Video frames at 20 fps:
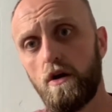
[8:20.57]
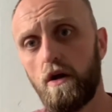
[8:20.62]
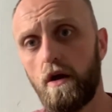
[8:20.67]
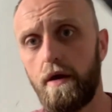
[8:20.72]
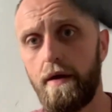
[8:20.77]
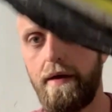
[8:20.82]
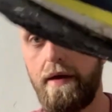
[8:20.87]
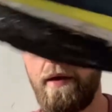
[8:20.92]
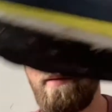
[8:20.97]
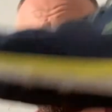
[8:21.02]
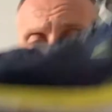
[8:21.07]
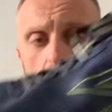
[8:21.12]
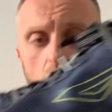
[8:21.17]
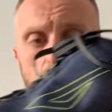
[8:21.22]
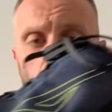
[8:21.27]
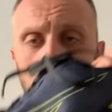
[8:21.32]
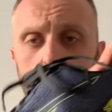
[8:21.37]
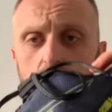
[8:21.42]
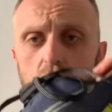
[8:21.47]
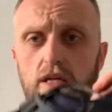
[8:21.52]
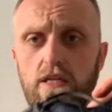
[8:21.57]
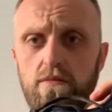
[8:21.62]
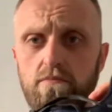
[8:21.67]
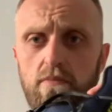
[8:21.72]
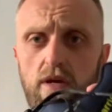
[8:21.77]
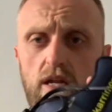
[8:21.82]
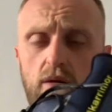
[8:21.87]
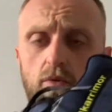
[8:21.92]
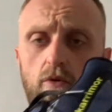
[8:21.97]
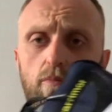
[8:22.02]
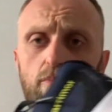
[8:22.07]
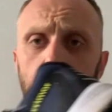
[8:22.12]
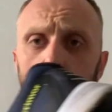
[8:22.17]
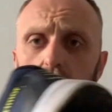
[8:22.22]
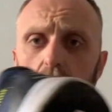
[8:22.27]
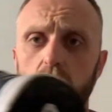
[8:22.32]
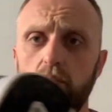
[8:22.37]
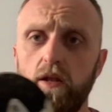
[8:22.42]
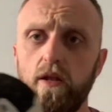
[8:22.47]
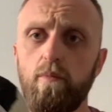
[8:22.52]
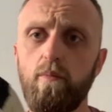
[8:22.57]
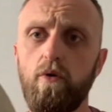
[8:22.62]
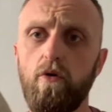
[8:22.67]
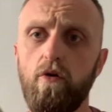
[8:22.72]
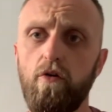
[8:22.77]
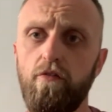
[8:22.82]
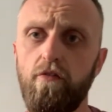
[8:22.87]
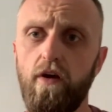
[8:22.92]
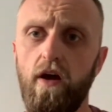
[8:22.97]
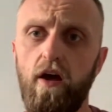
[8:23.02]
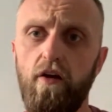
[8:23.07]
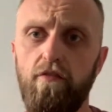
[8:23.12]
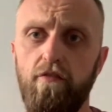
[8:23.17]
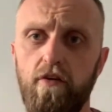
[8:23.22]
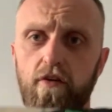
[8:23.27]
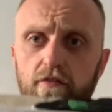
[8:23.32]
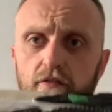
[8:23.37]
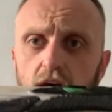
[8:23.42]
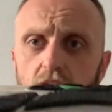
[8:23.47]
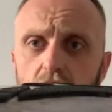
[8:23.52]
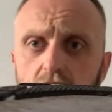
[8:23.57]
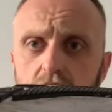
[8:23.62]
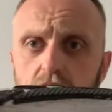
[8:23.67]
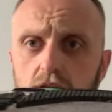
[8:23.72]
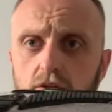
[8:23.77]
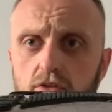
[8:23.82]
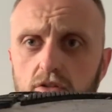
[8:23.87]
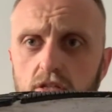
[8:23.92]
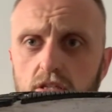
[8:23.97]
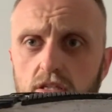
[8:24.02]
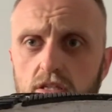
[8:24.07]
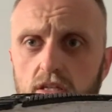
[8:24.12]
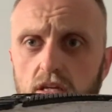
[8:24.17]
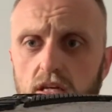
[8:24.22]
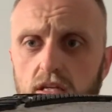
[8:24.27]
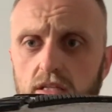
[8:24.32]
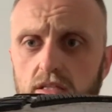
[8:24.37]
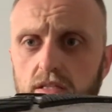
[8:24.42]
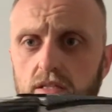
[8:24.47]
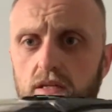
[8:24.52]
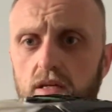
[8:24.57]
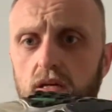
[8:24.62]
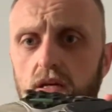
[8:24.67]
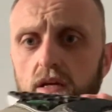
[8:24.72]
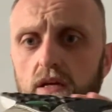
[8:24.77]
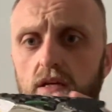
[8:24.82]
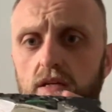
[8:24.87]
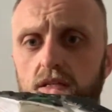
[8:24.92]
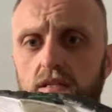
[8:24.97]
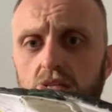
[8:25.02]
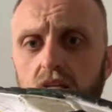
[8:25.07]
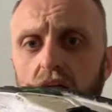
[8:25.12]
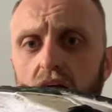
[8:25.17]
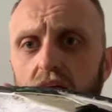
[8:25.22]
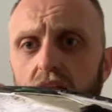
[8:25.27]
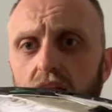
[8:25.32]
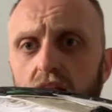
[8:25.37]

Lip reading: Now it's minimal effect because it's slightly